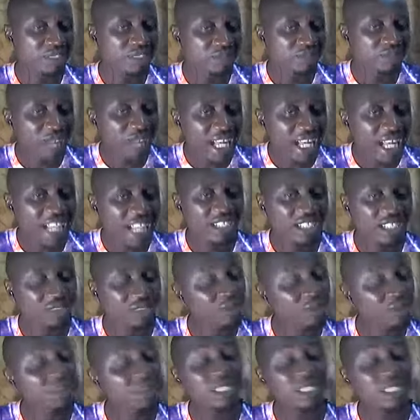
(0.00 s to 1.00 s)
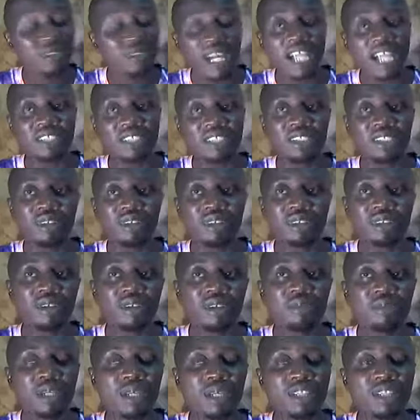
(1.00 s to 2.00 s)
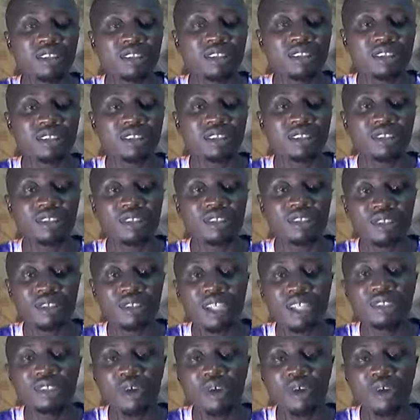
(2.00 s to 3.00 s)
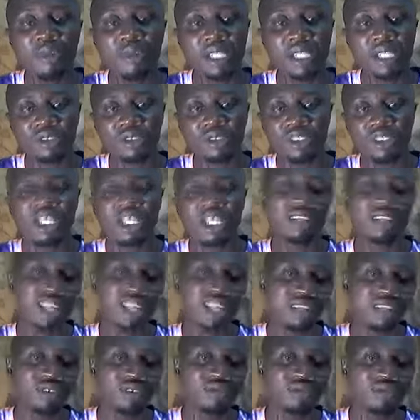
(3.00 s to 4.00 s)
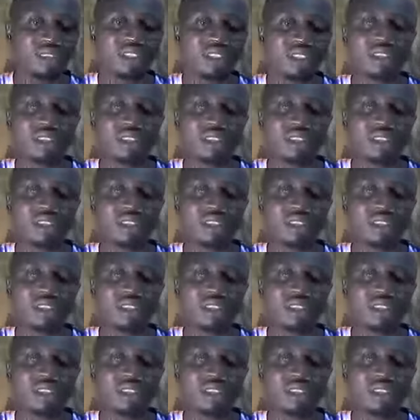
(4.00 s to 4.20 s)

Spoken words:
They do misfire, so but not compared to that of V6.